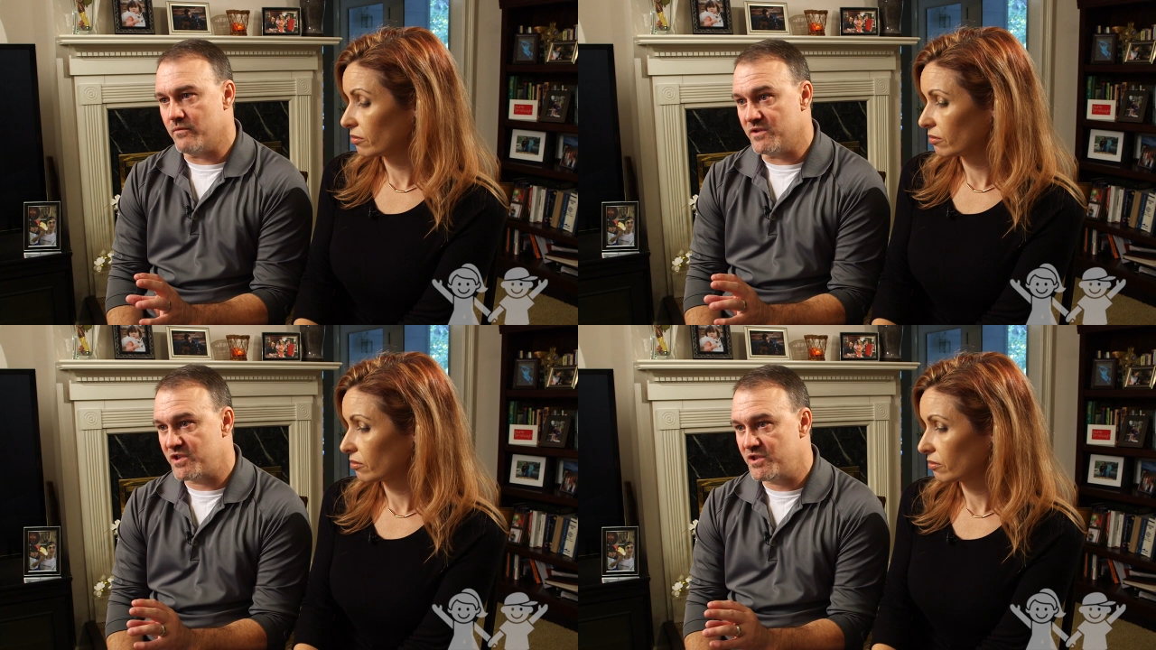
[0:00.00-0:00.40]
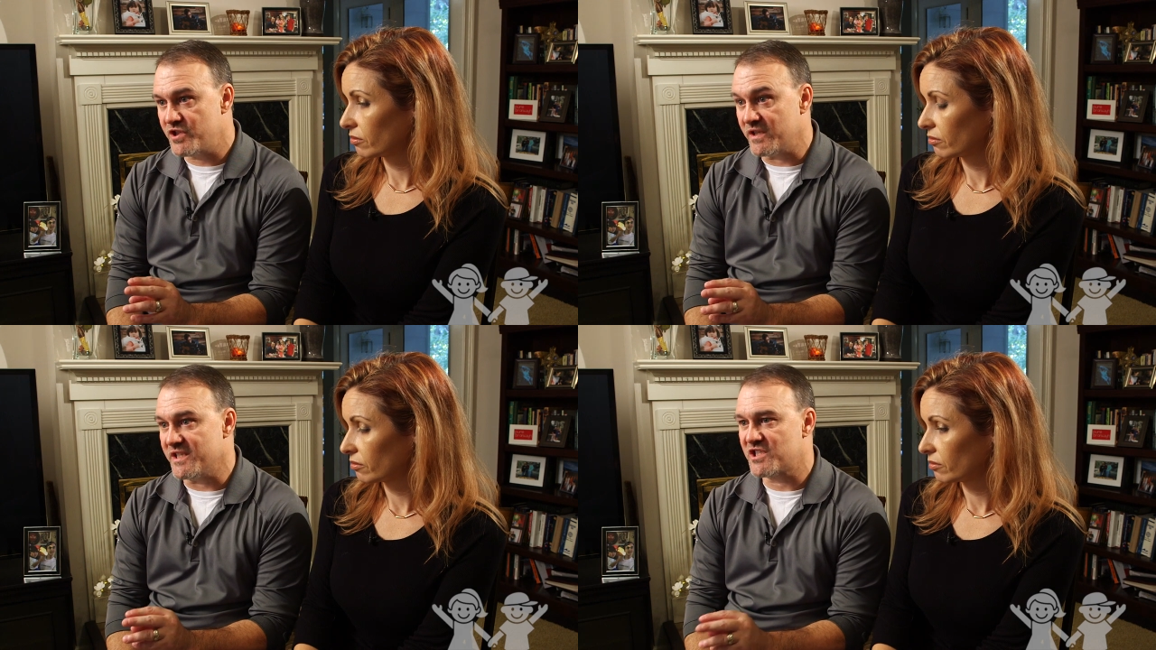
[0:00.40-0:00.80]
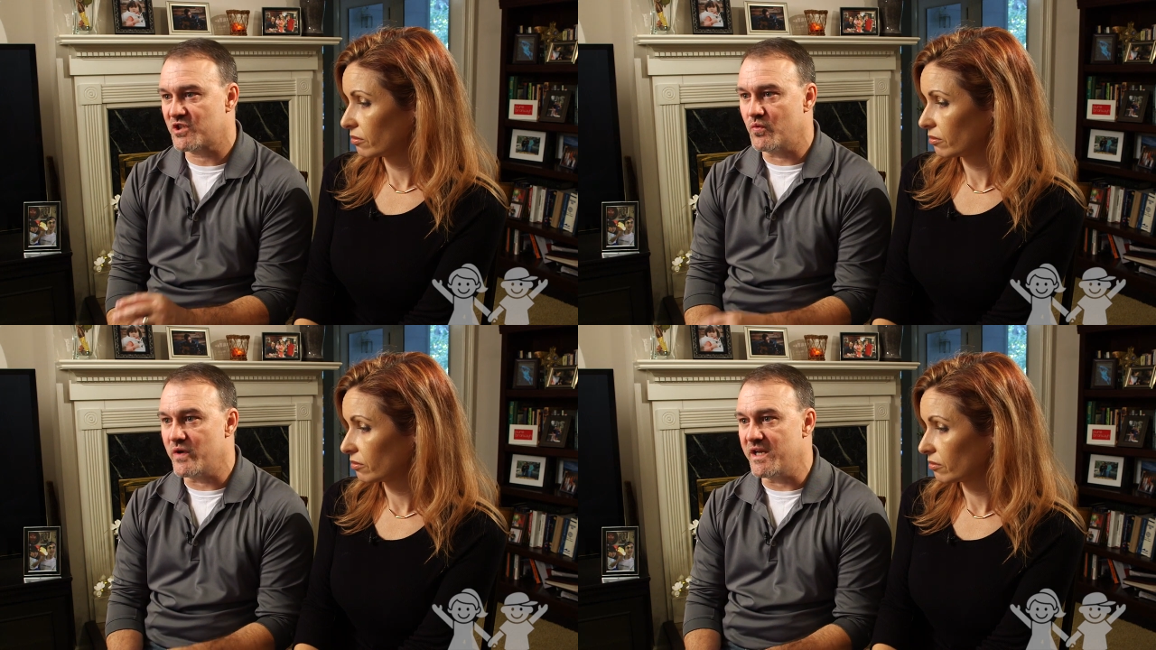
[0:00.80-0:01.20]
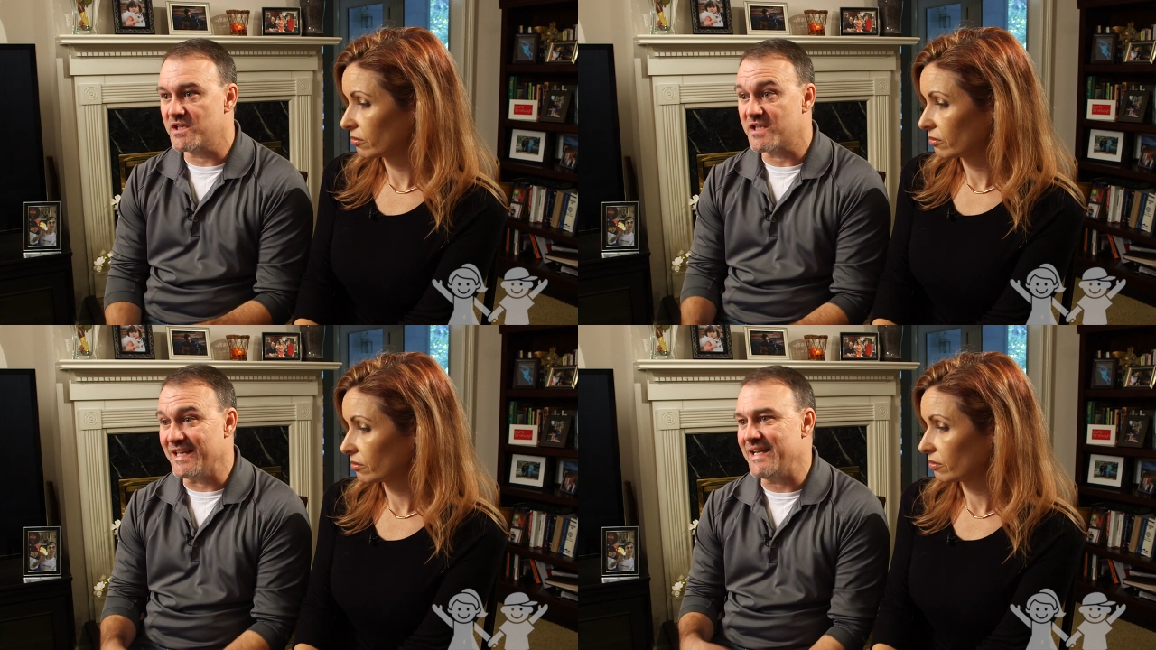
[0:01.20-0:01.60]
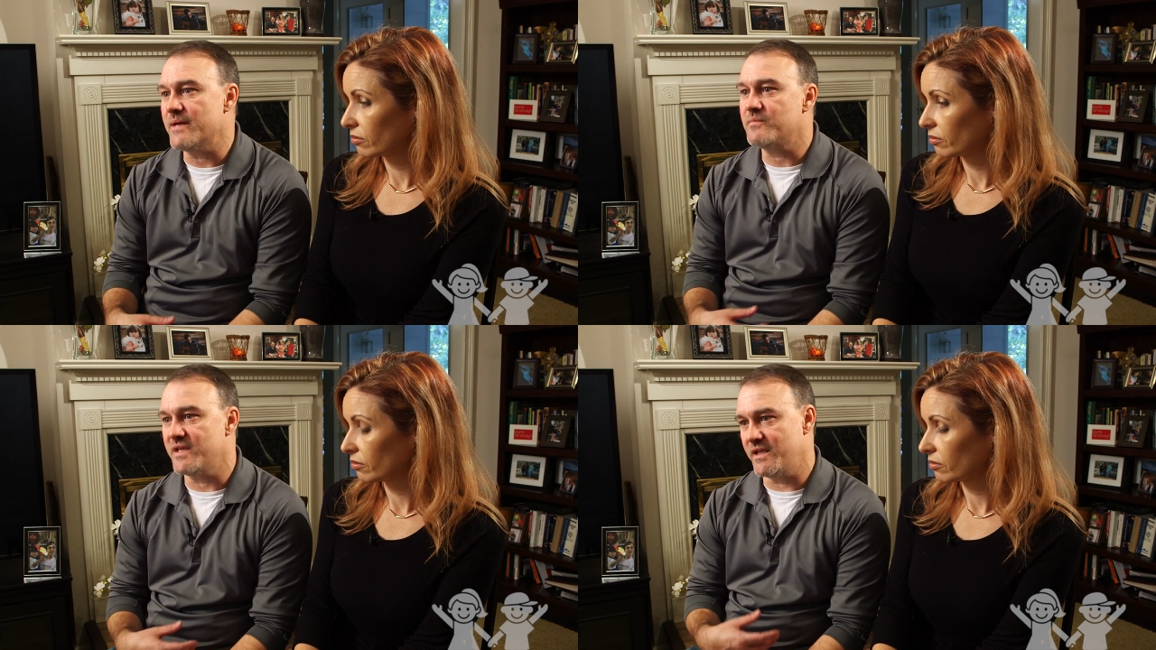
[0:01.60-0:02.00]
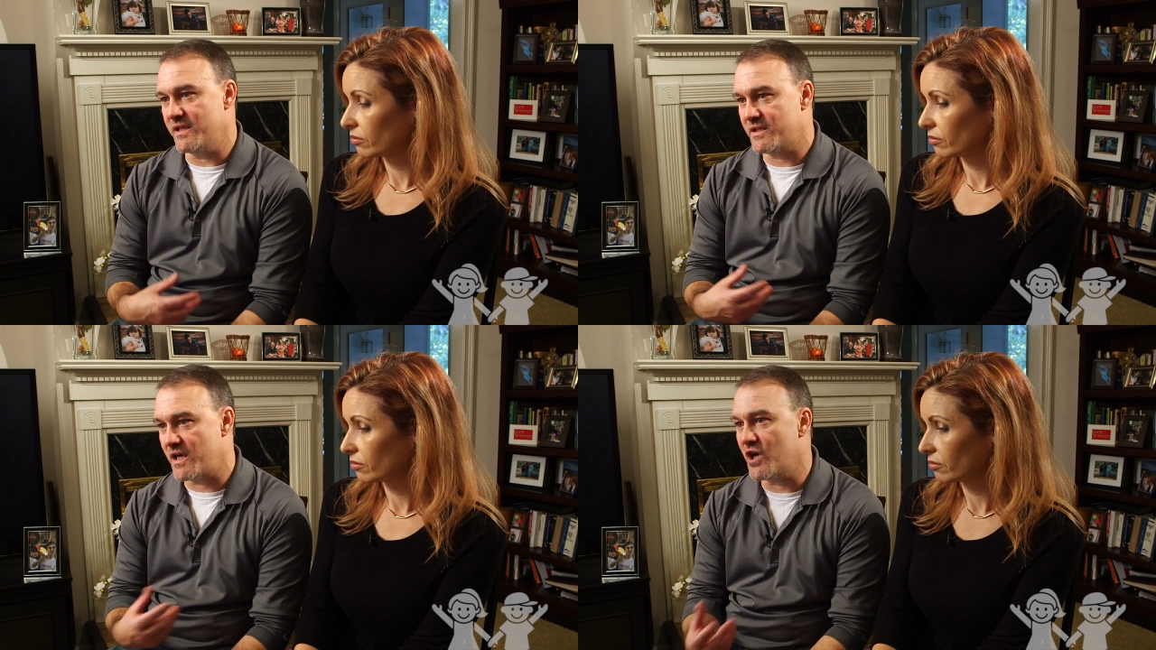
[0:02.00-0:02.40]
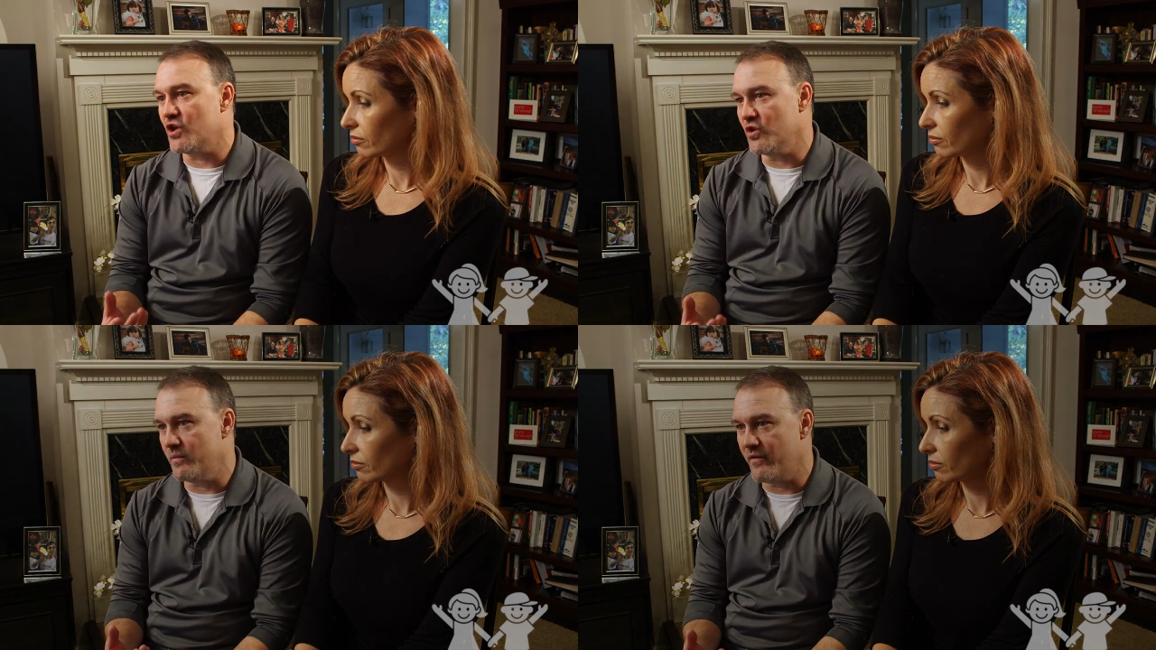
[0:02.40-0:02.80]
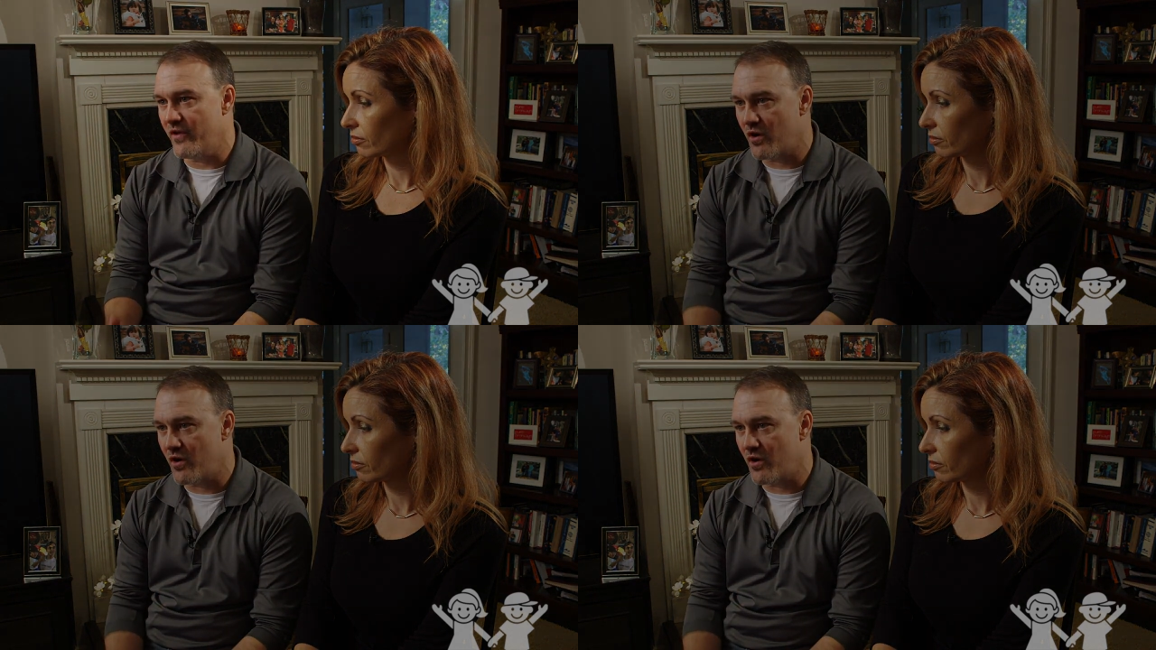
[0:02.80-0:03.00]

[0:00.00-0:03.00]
Speaker 1: would gently squeeze and empty the entire lobe of the